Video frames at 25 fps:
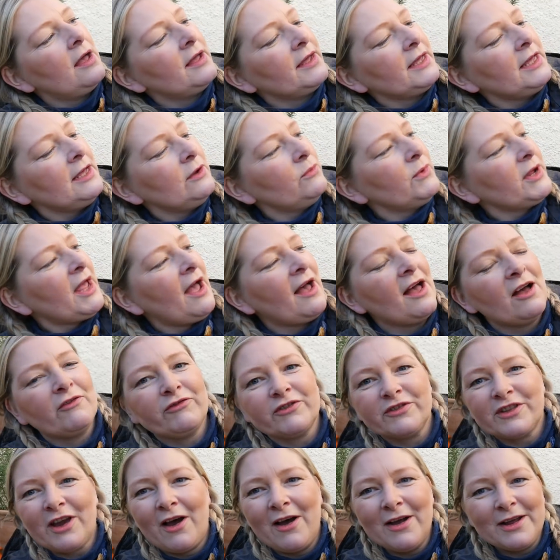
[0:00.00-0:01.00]
here we
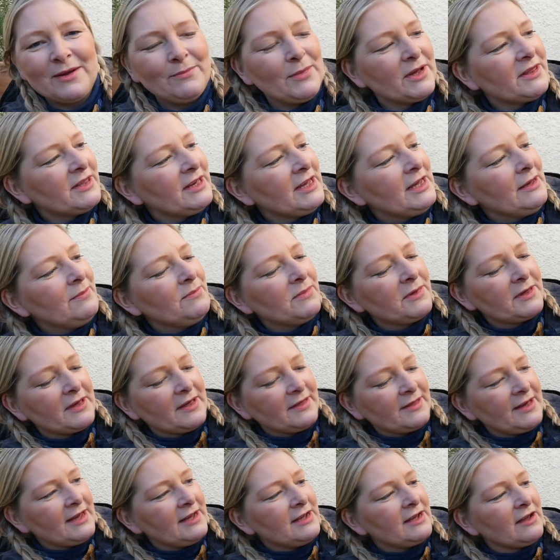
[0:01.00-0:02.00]
have Time Team's
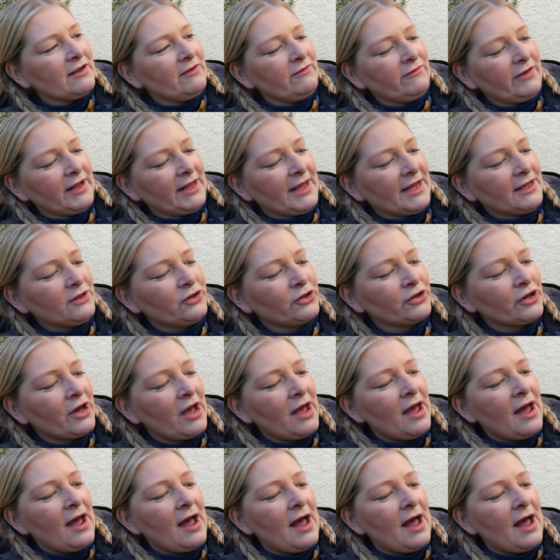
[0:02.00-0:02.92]
Dig Village,